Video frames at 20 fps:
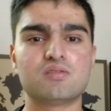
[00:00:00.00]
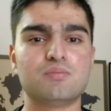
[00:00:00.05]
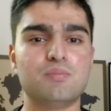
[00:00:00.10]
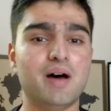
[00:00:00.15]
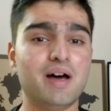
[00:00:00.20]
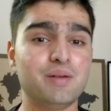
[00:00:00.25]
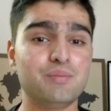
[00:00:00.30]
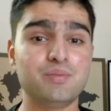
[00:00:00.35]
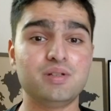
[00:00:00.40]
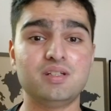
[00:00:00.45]

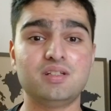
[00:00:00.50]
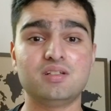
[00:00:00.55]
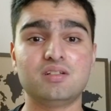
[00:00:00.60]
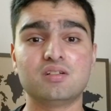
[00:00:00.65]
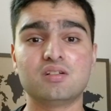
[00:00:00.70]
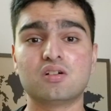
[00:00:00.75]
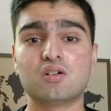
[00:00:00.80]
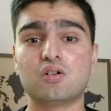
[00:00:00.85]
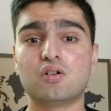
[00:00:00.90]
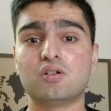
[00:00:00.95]
badminton
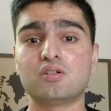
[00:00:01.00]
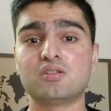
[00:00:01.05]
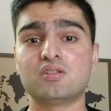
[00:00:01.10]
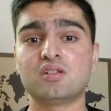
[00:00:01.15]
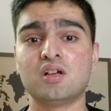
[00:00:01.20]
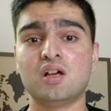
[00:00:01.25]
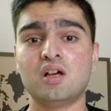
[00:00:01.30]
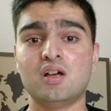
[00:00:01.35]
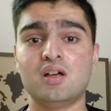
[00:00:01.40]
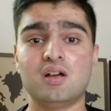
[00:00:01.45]
courts,
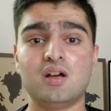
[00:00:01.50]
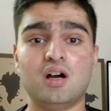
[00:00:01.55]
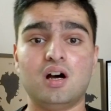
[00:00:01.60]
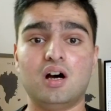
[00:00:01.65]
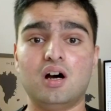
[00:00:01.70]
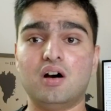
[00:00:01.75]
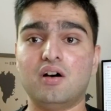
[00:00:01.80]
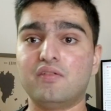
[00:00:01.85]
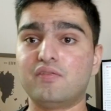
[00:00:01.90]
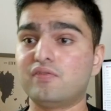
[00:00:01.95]

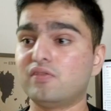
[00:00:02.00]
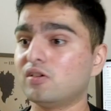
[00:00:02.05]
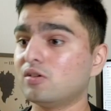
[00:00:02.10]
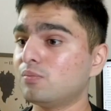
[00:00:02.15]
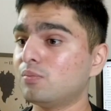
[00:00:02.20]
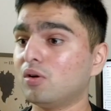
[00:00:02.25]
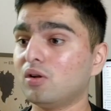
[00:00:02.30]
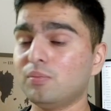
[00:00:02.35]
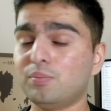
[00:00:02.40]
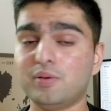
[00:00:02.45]

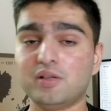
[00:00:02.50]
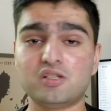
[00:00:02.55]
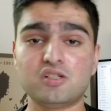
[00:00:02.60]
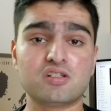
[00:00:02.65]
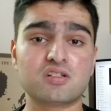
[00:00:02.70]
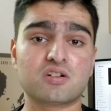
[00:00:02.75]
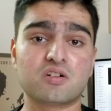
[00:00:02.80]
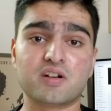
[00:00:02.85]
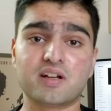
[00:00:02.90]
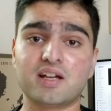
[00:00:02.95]
football pitches,
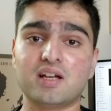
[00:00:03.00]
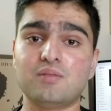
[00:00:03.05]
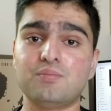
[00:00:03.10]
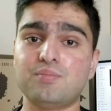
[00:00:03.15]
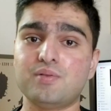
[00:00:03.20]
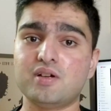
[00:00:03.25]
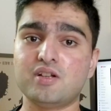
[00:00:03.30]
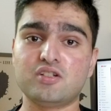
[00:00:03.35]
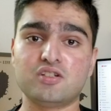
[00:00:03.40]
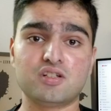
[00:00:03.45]
cricket
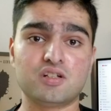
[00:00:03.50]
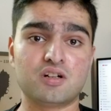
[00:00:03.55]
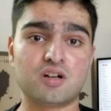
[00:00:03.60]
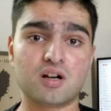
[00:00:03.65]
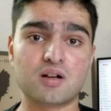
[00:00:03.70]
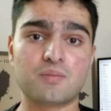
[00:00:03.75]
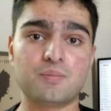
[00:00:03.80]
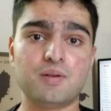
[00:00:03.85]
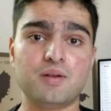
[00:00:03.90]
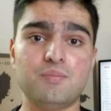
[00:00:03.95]
pitch,
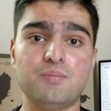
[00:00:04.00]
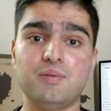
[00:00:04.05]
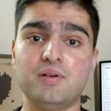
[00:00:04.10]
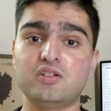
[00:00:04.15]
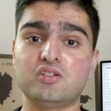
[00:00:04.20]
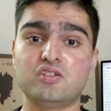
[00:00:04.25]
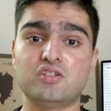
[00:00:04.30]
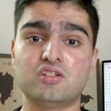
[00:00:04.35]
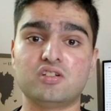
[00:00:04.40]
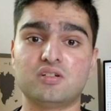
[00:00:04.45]
rugby
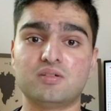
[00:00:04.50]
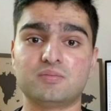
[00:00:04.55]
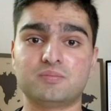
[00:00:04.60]
pitch,